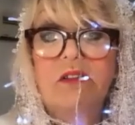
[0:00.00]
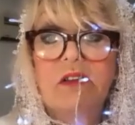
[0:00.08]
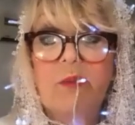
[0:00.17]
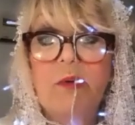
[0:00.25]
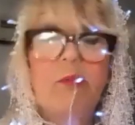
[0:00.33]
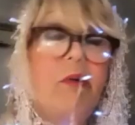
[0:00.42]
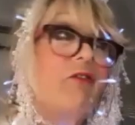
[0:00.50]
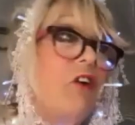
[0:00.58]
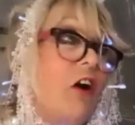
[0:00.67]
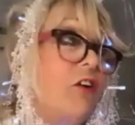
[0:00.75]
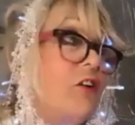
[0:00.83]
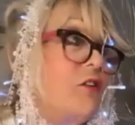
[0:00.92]
I mean, we've
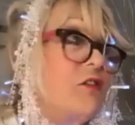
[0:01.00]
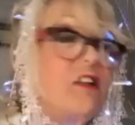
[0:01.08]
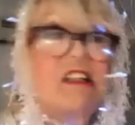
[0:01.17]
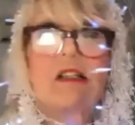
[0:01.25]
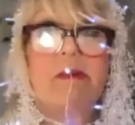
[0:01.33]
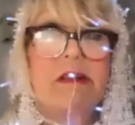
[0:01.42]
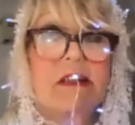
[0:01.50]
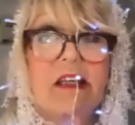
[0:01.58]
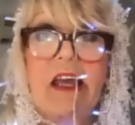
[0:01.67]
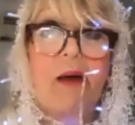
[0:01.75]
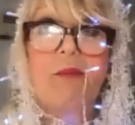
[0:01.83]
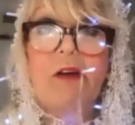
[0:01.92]
gone Christmas
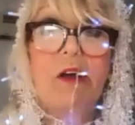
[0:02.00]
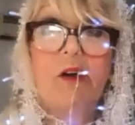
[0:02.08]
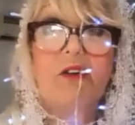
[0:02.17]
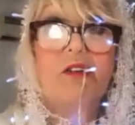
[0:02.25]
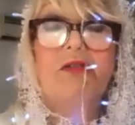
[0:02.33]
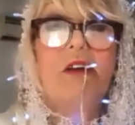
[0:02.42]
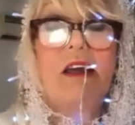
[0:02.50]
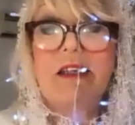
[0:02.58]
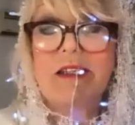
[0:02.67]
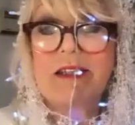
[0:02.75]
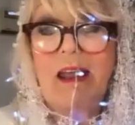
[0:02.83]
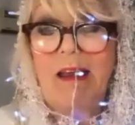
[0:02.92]
cameo
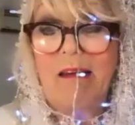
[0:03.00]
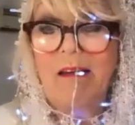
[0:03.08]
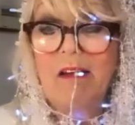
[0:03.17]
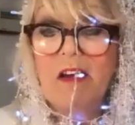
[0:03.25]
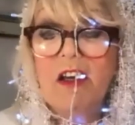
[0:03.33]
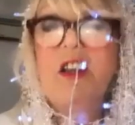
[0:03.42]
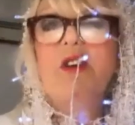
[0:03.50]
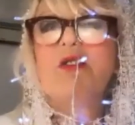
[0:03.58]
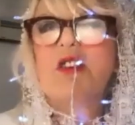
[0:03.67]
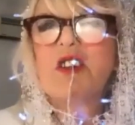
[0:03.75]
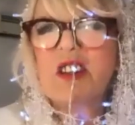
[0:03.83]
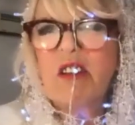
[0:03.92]
crazy. You
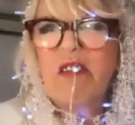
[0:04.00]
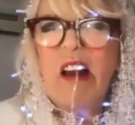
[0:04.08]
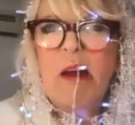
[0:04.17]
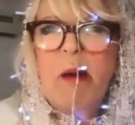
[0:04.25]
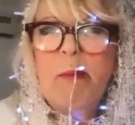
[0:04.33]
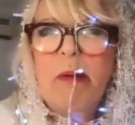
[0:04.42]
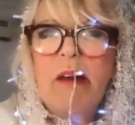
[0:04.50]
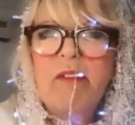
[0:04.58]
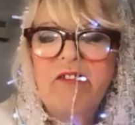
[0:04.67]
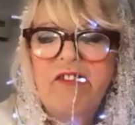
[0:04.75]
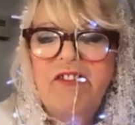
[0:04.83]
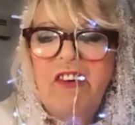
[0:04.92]
just don't like people
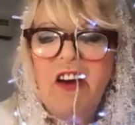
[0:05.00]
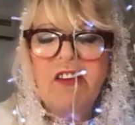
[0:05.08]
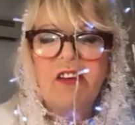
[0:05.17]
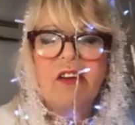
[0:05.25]
having fun.